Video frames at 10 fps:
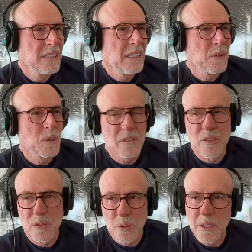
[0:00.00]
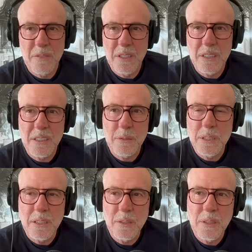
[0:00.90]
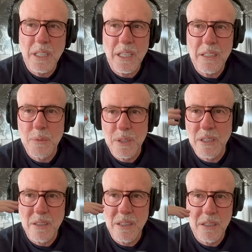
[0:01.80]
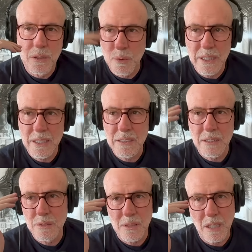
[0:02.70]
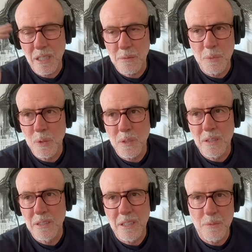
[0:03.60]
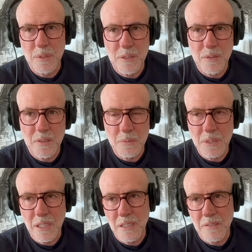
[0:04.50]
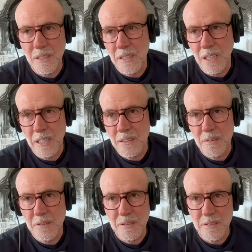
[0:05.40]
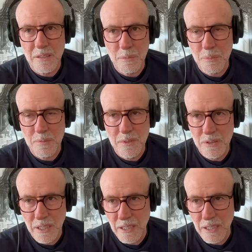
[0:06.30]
one sort of deal with the UK where they're agreeing to talk more and they reduce some tariffs on autos and jet